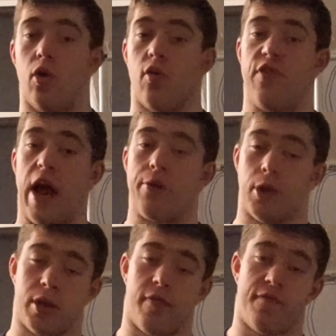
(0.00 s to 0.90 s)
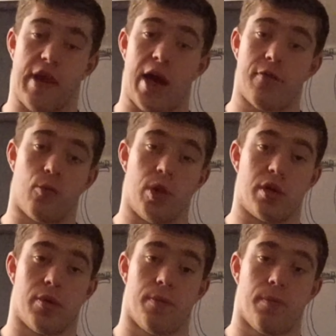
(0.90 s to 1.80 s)
5 sets of 5 with
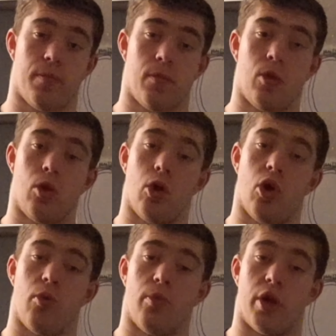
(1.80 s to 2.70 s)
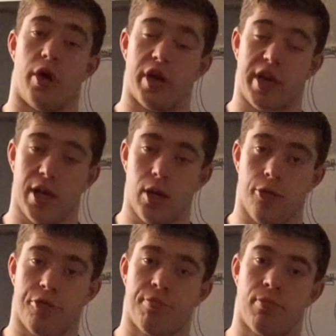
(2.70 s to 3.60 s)
100
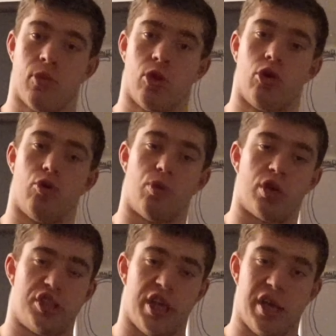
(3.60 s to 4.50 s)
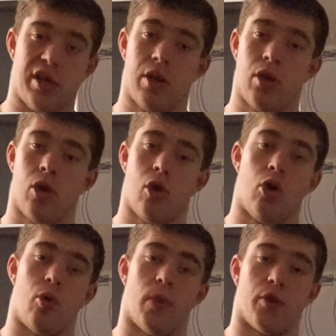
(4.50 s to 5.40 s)
kilos, 110,
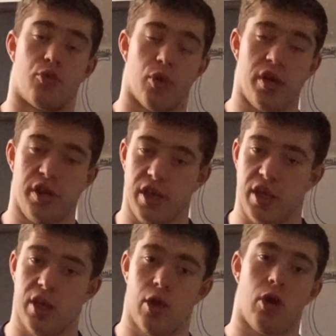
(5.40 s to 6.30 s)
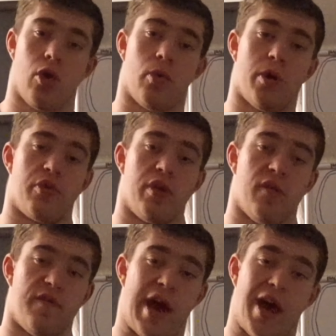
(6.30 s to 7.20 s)
120,
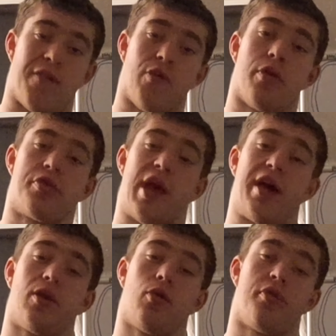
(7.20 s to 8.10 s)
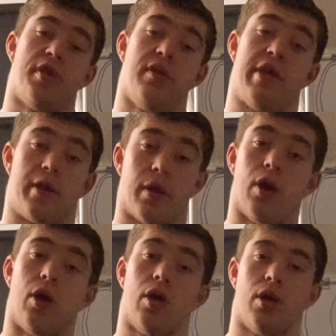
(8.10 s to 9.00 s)
125, and you're starting to see that
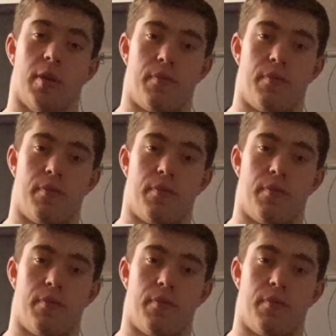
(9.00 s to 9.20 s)
the